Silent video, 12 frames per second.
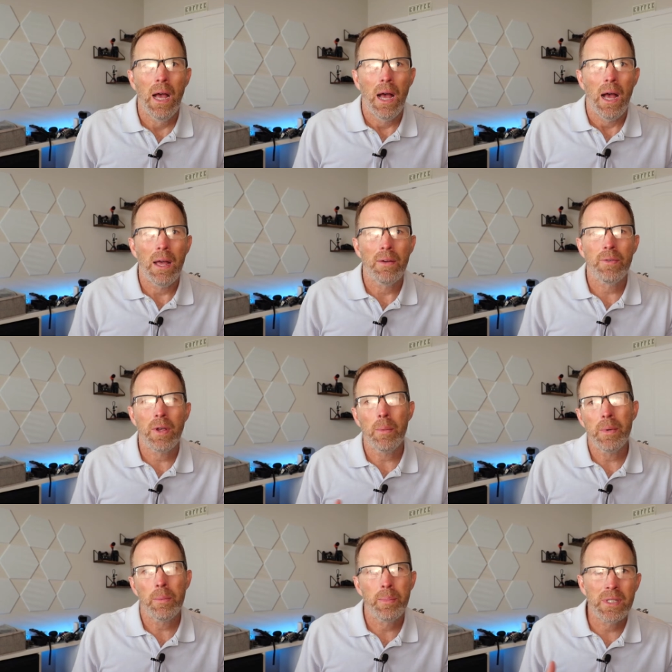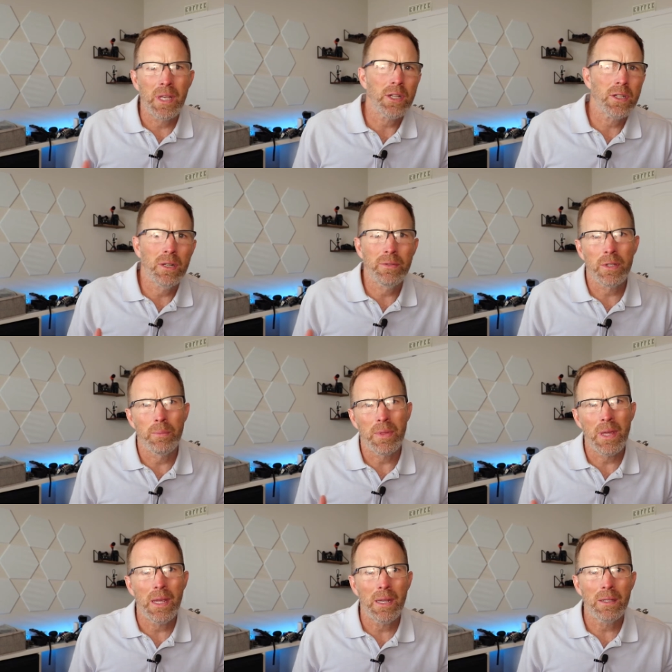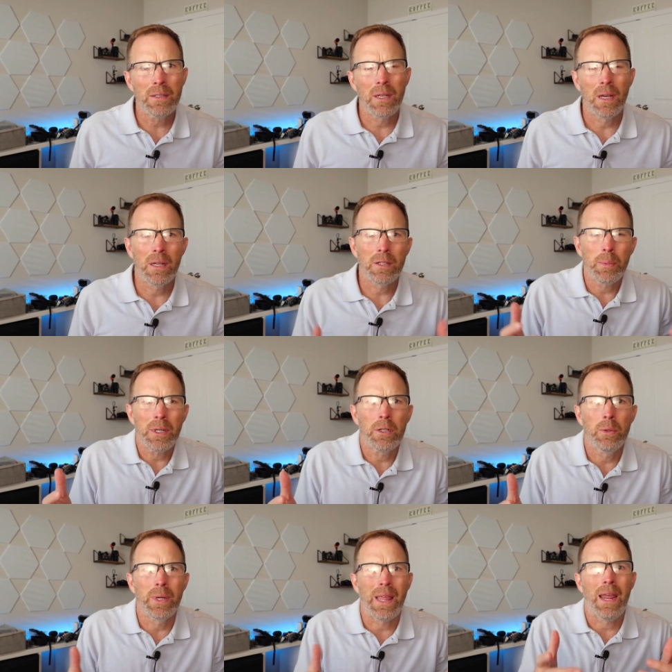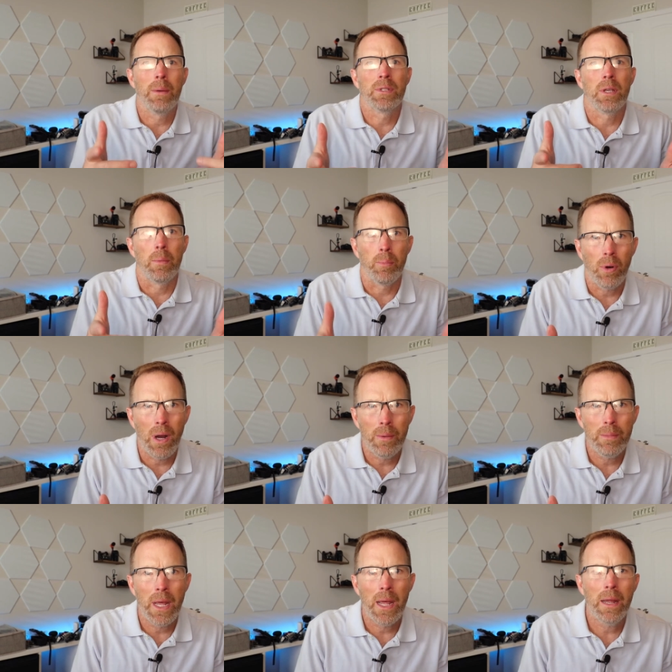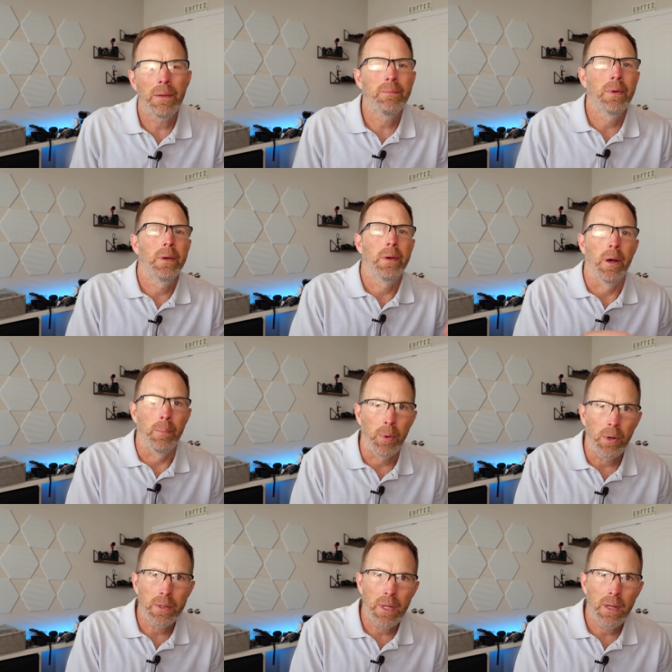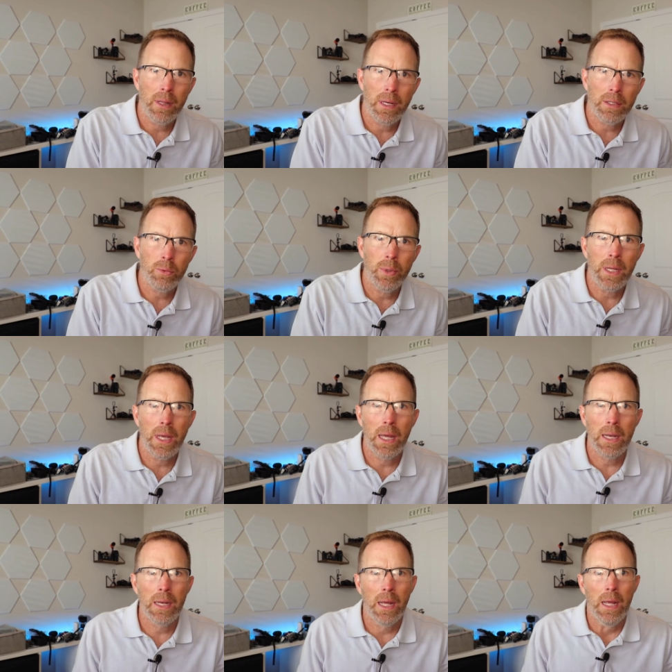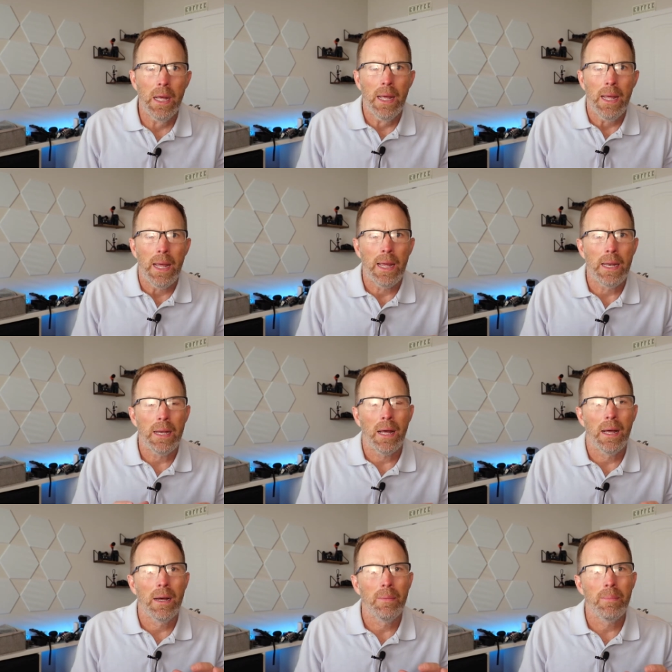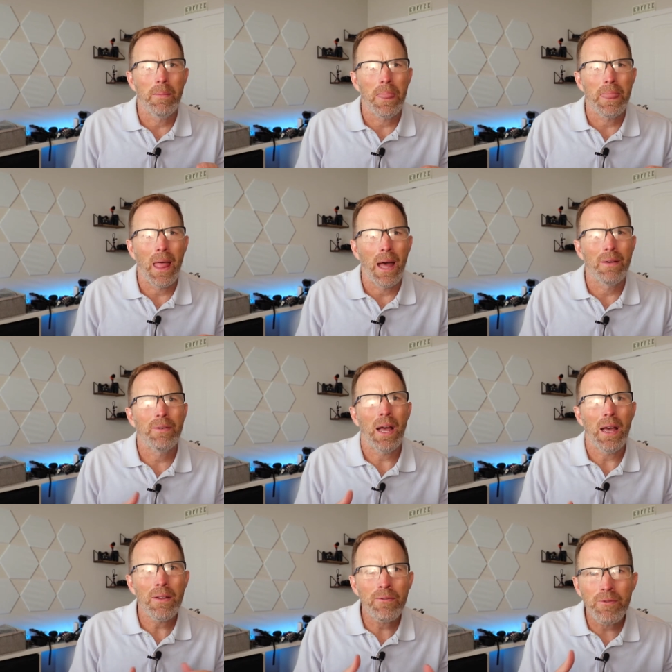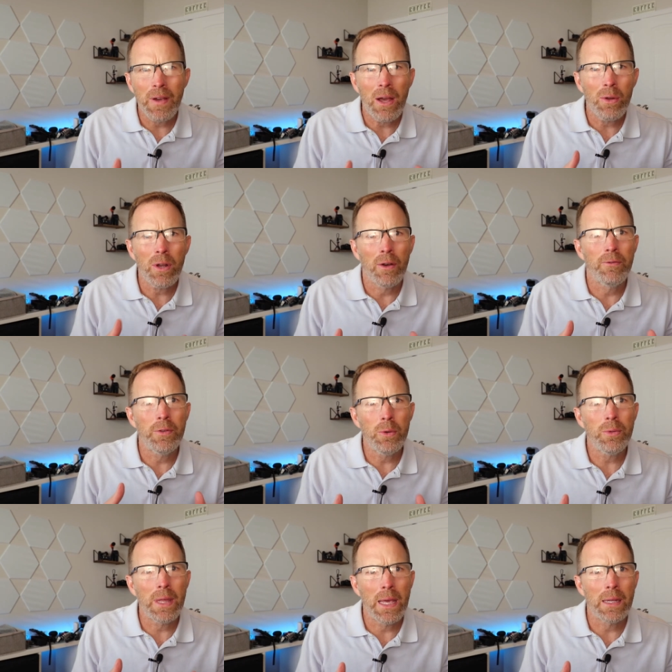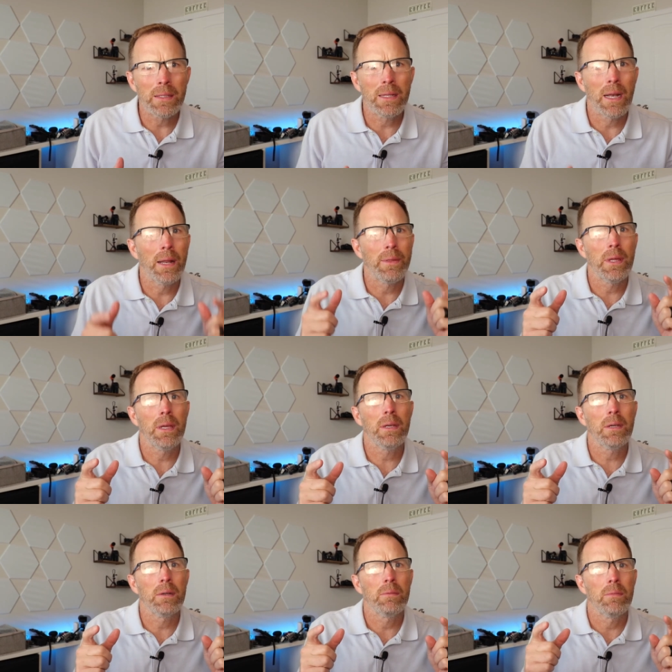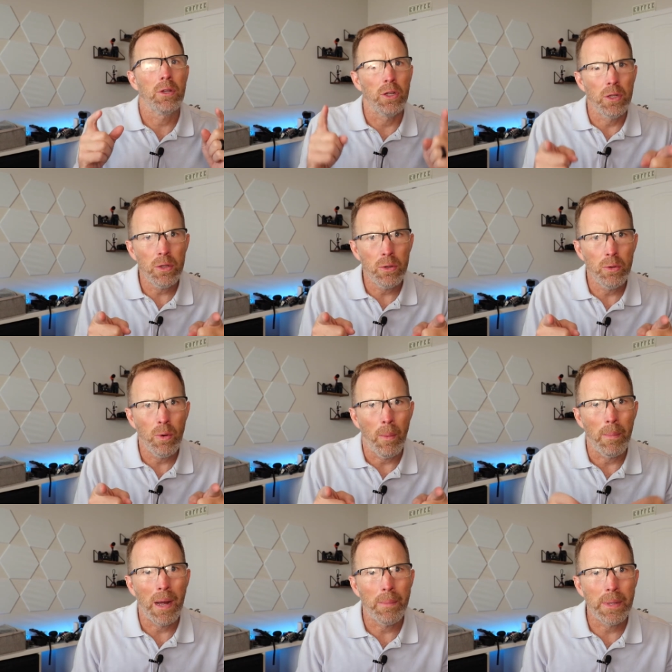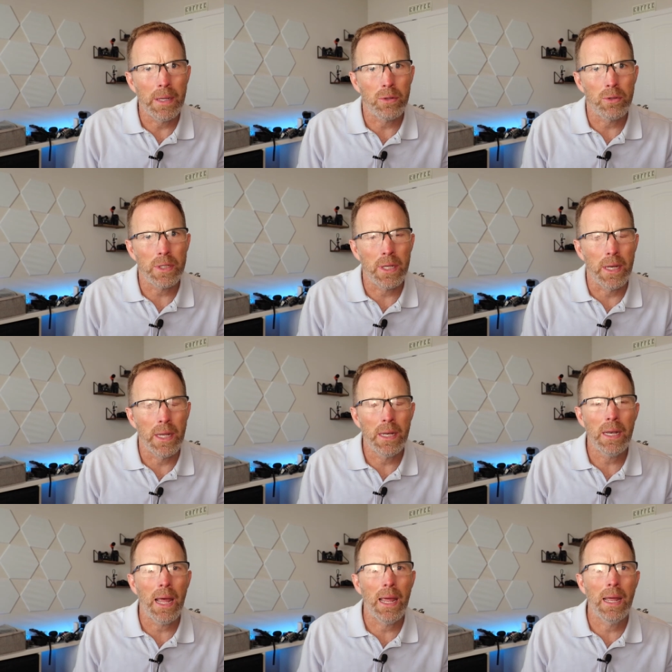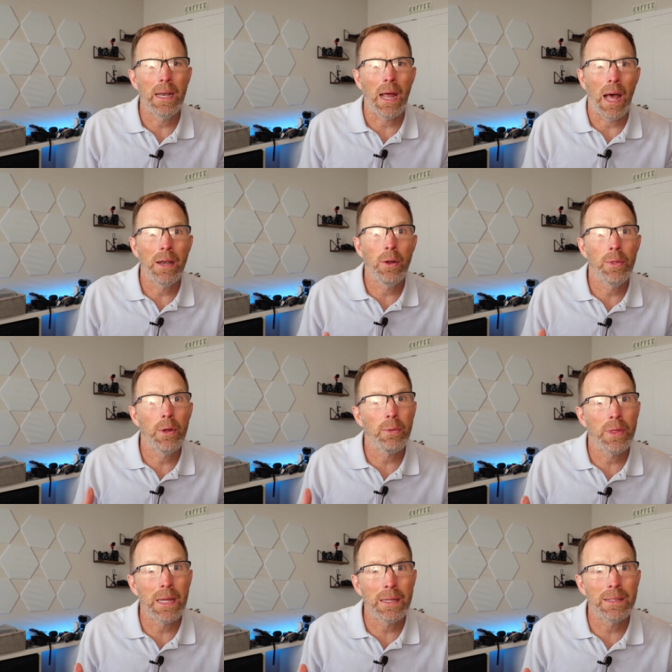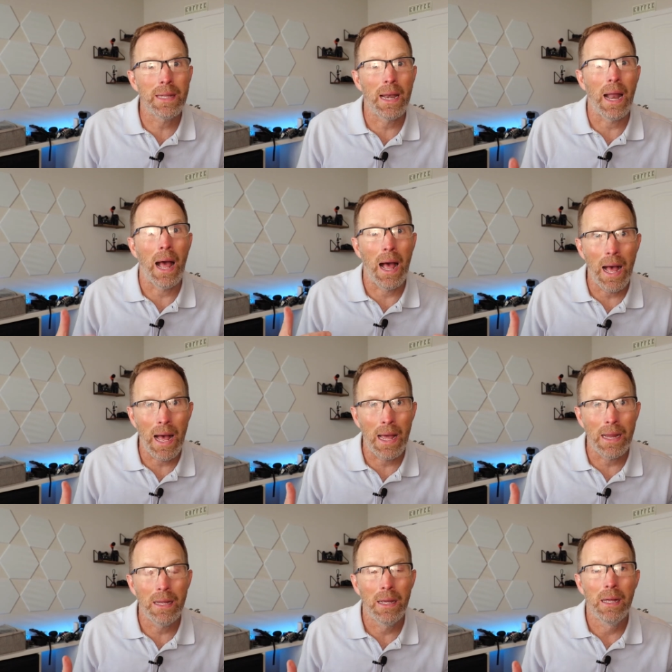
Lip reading: I've come into possession of some things, especially with Amazon Prime Day, a birthday last weekend, and I've kind of found a few things that I think you might be interested in, and I know they're things that I